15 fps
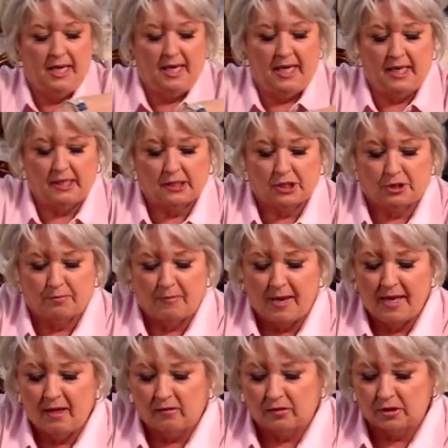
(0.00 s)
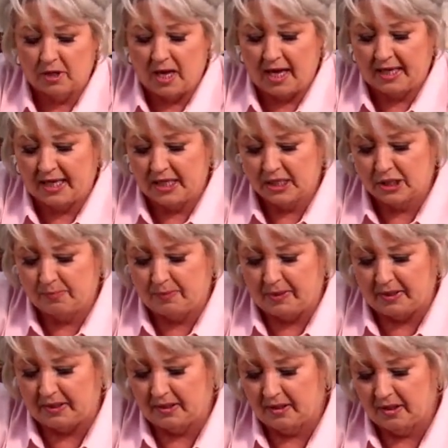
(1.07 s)
It smells like it's
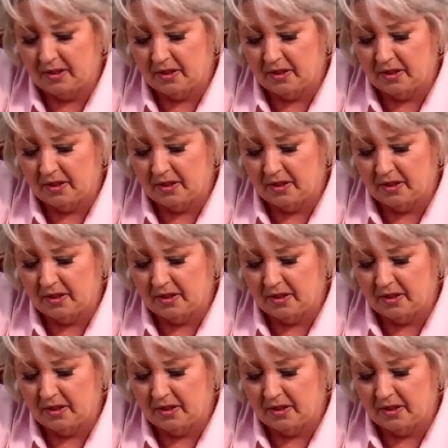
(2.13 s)
been